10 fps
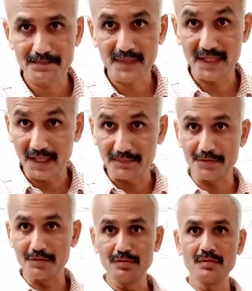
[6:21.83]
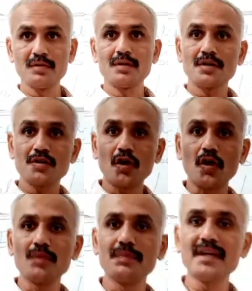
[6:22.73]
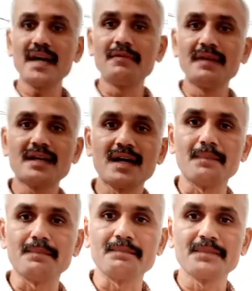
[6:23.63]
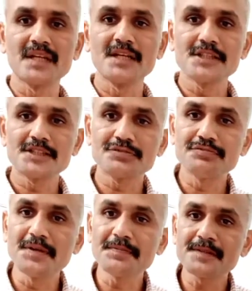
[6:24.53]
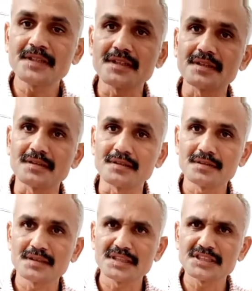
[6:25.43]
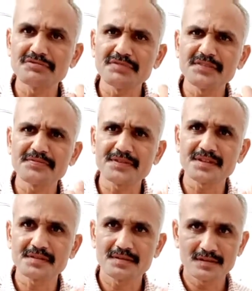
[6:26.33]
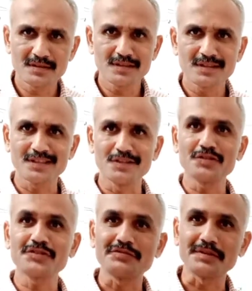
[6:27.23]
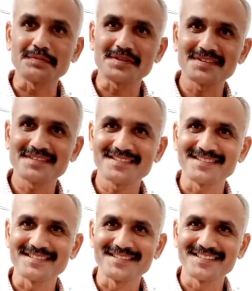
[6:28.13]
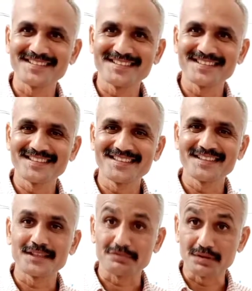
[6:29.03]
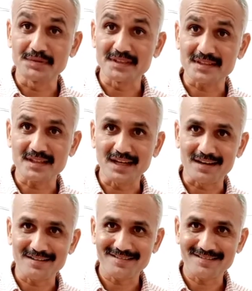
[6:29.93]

If you call me, I will come. Swifter, swift. You know, swift. Swift is a car.